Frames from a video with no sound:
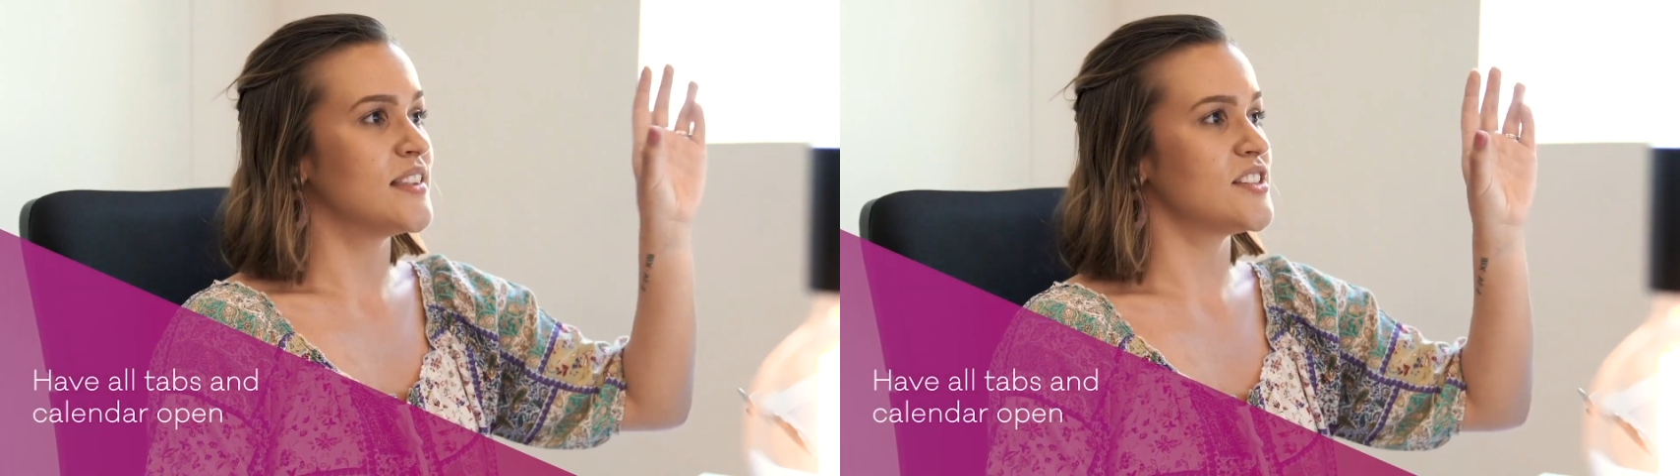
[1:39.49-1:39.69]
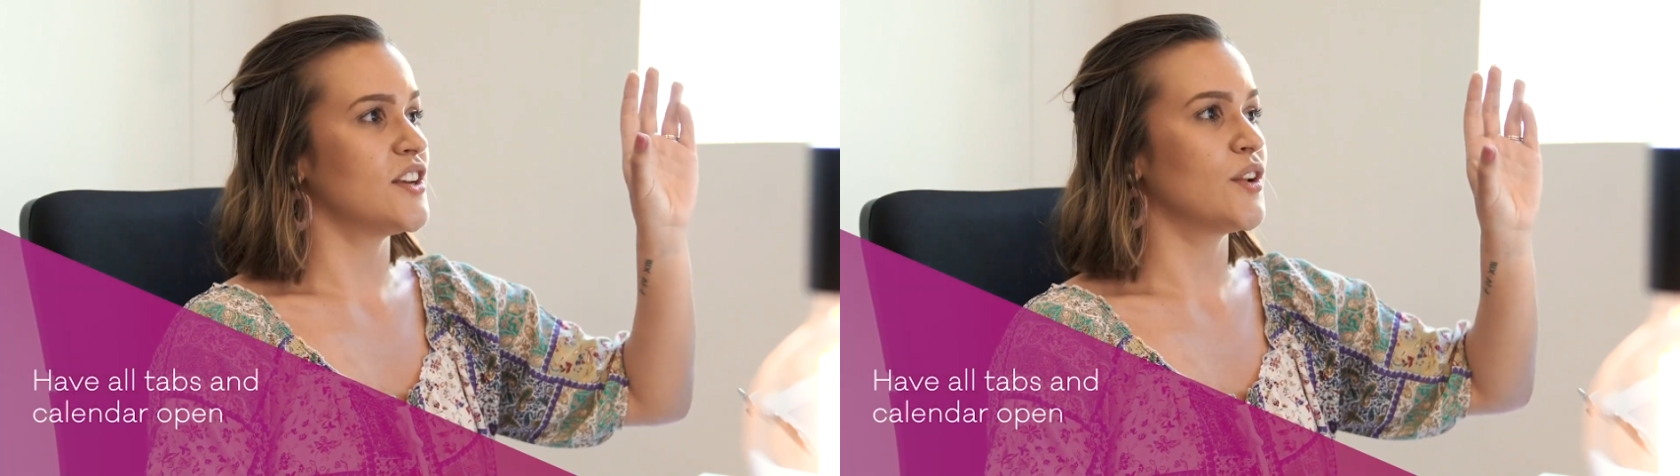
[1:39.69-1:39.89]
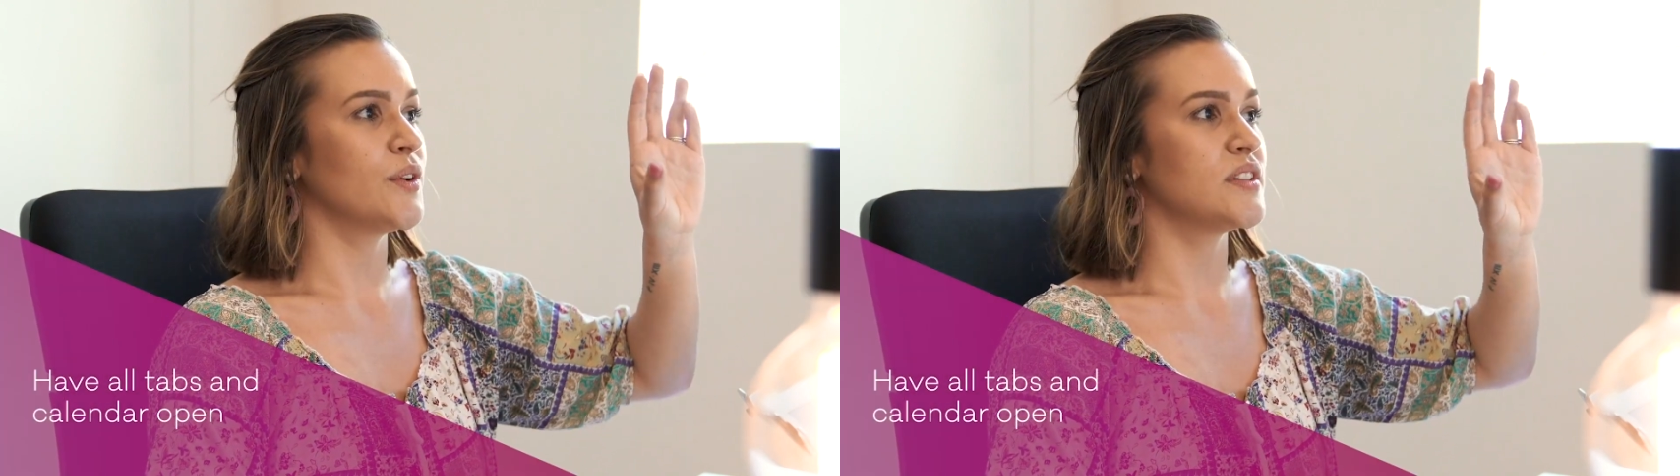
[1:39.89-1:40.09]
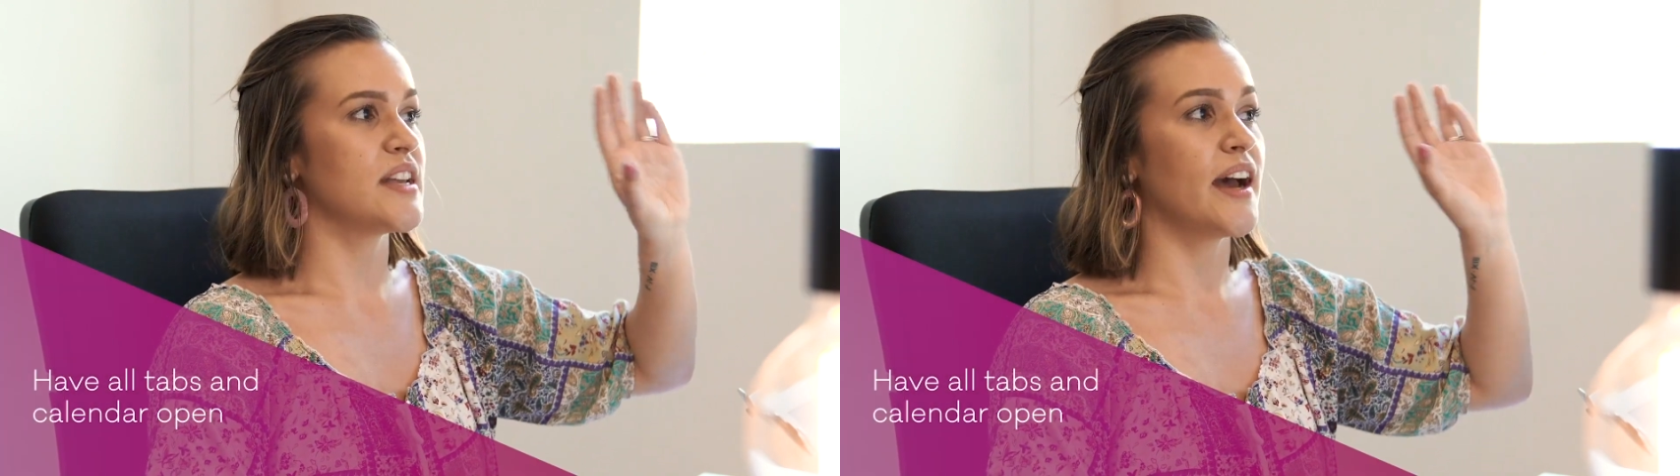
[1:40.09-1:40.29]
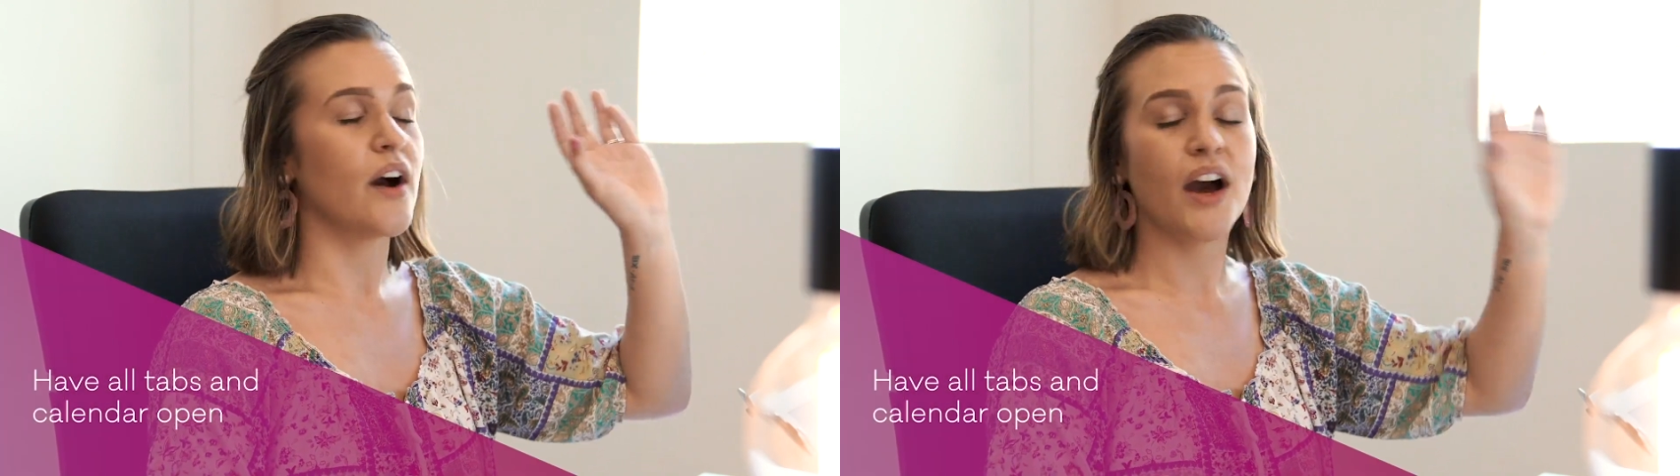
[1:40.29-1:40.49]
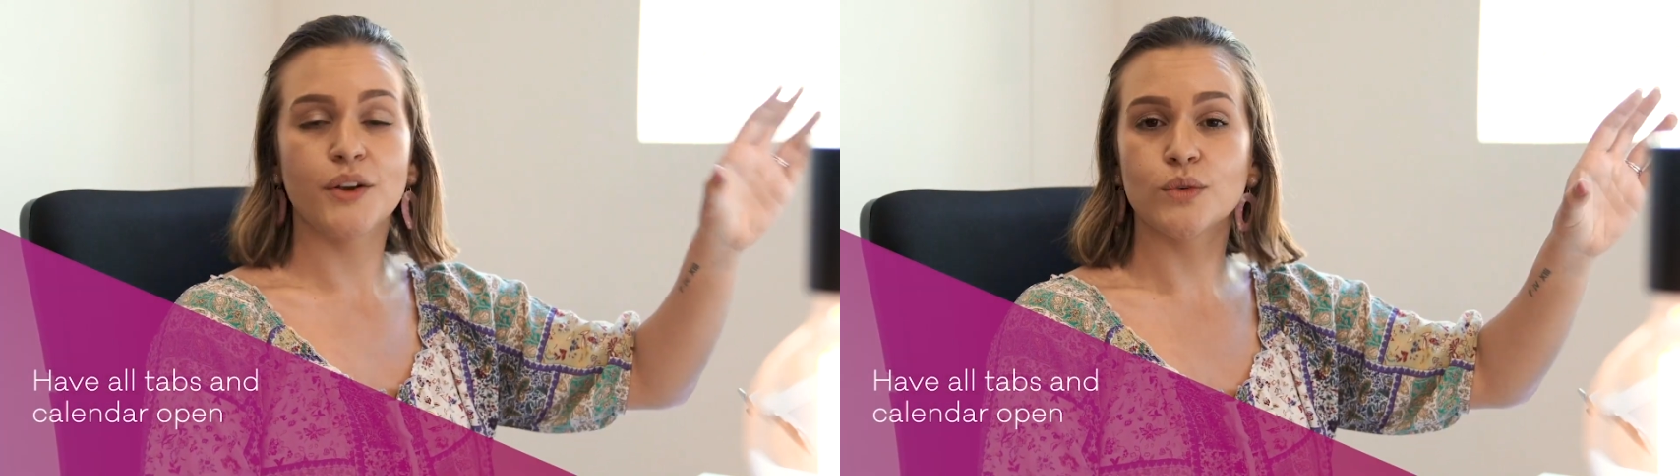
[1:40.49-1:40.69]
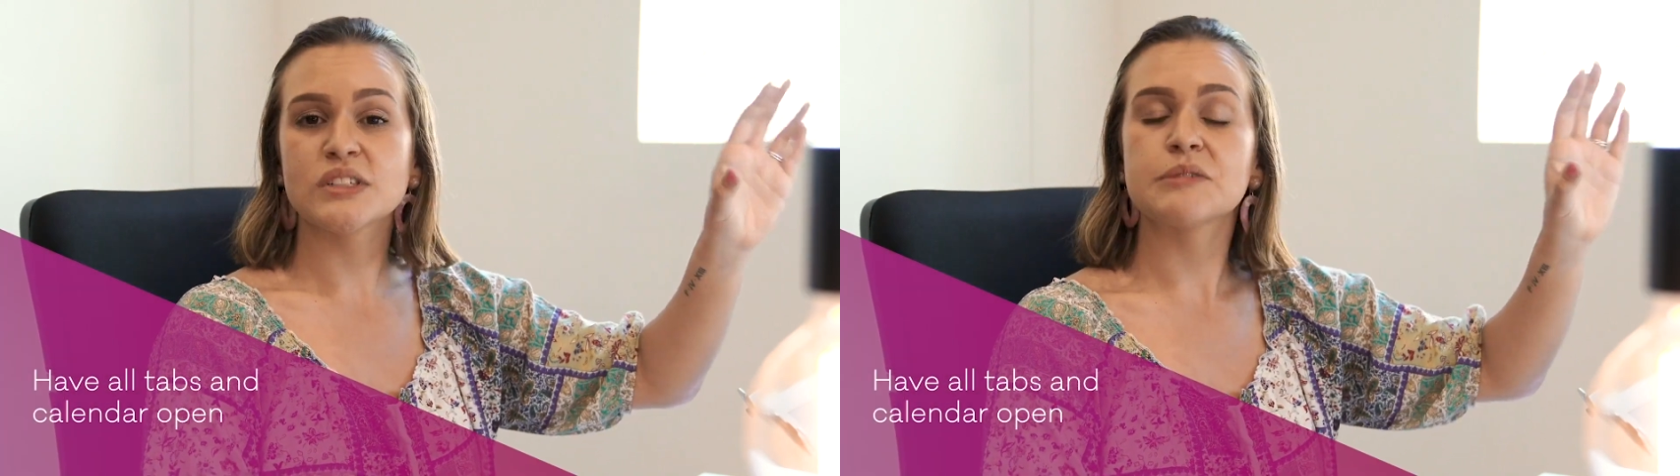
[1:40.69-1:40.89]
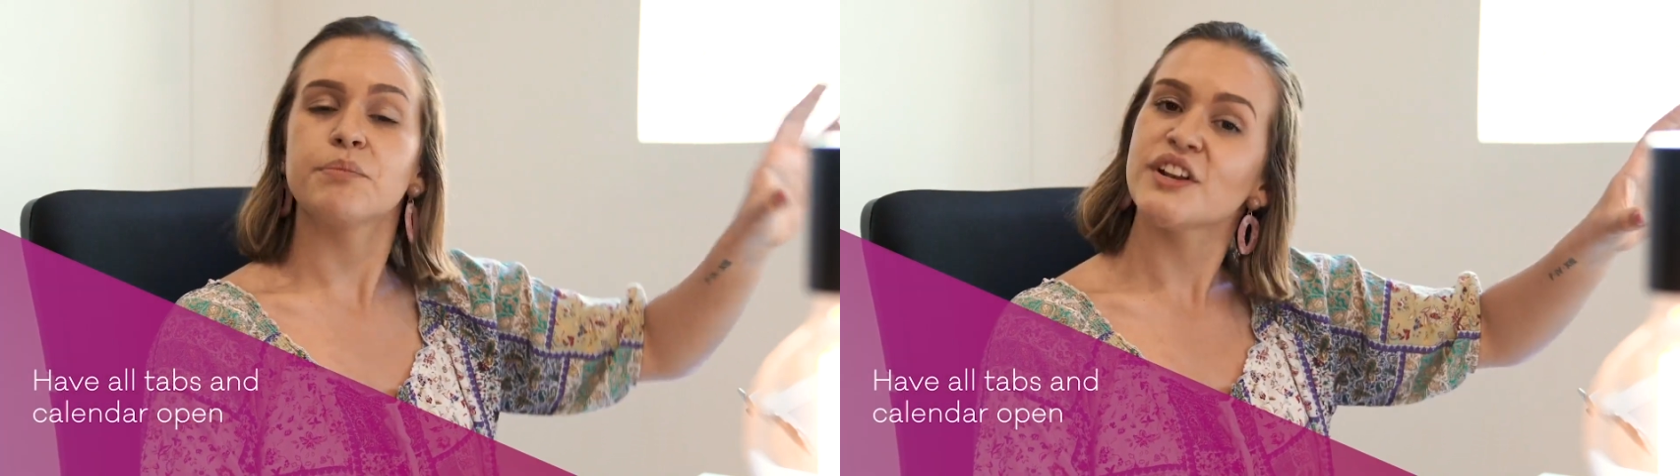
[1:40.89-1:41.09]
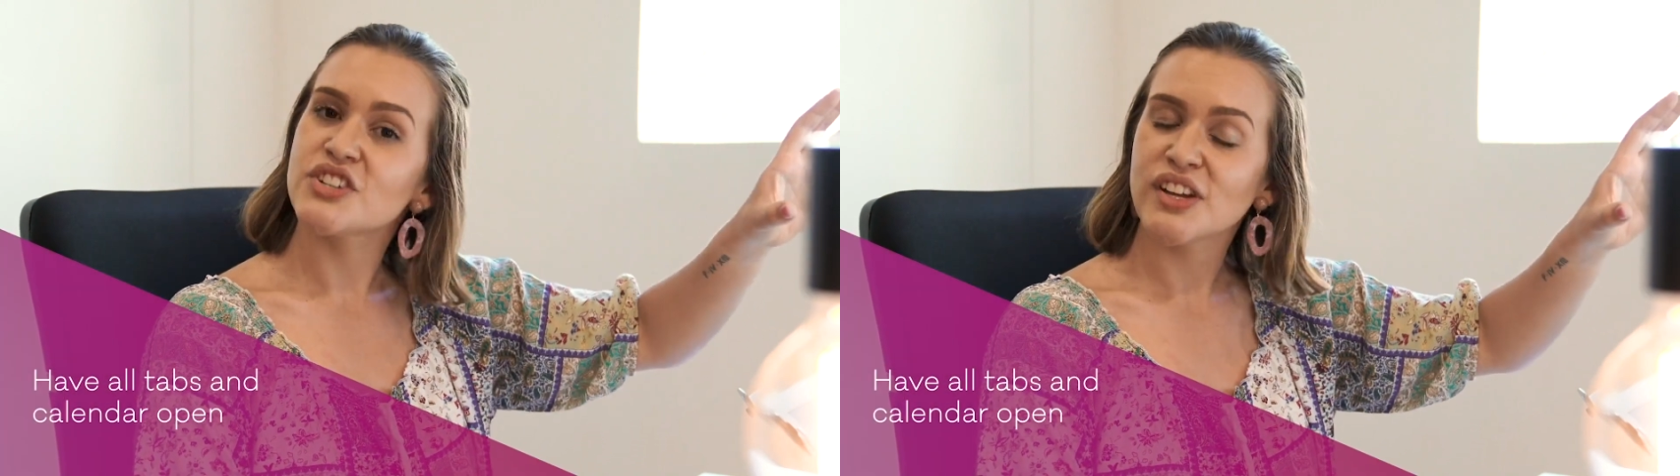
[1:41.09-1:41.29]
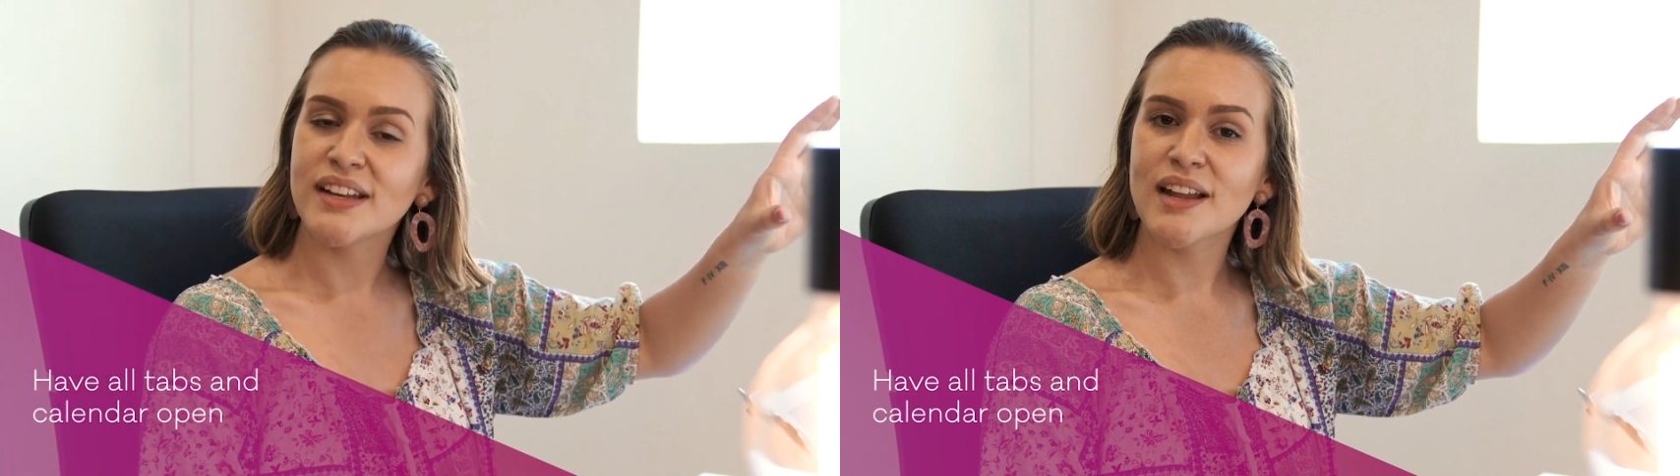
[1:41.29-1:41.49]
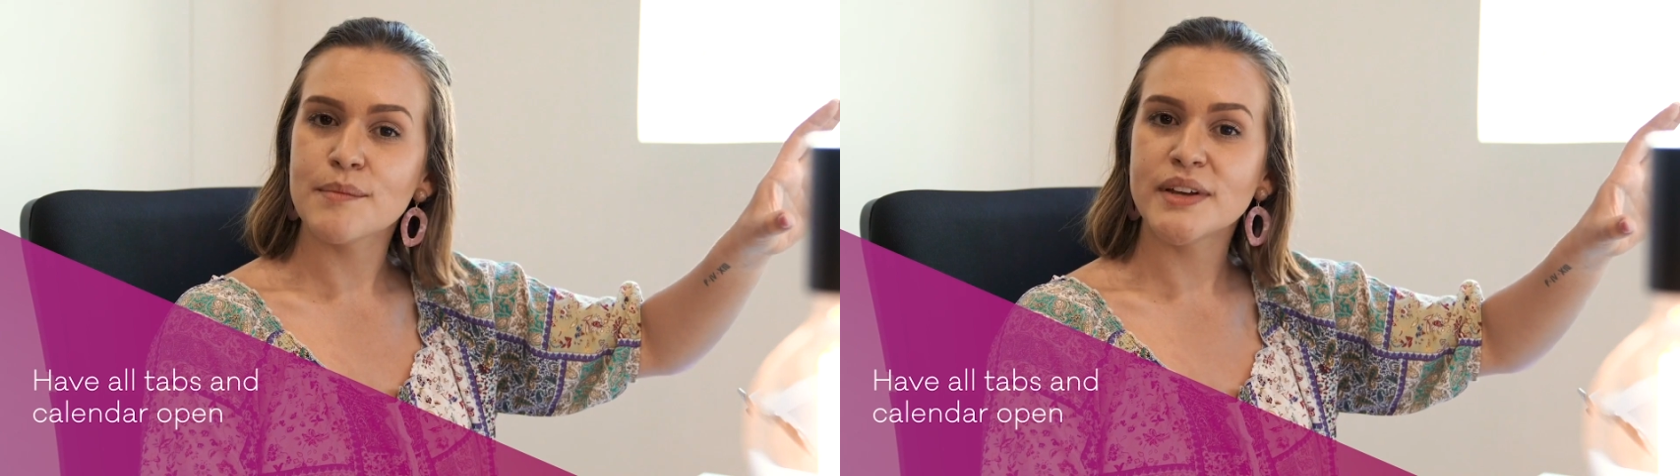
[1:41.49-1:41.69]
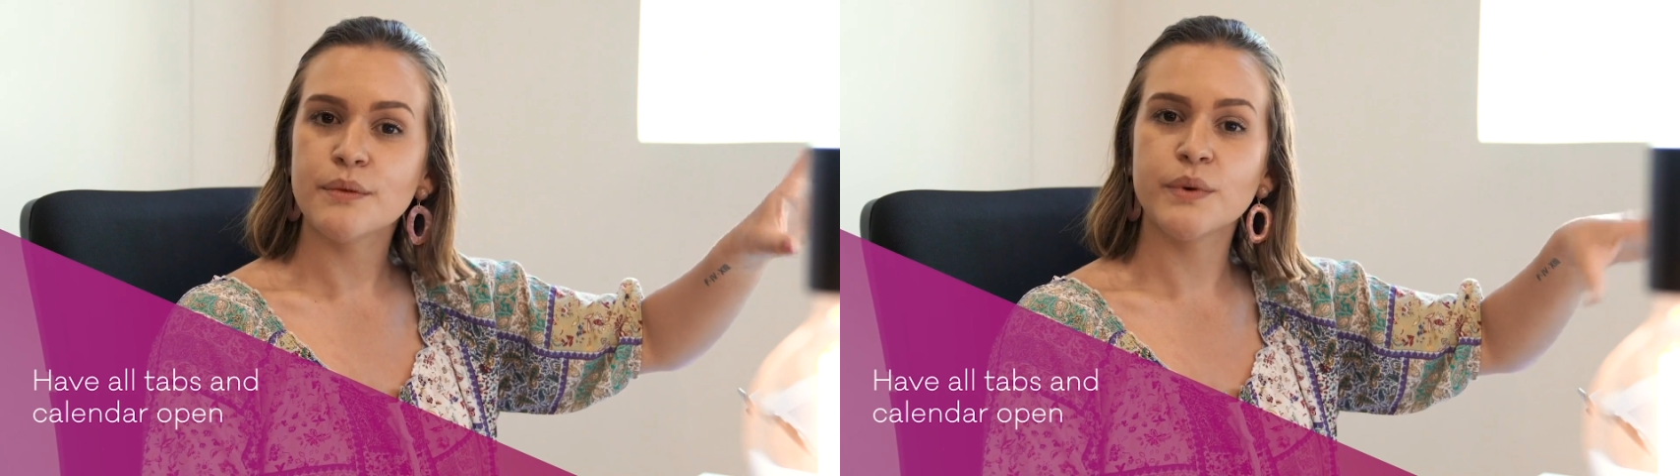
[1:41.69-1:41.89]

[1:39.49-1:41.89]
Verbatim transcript: this includes our huddle spreadsheet number,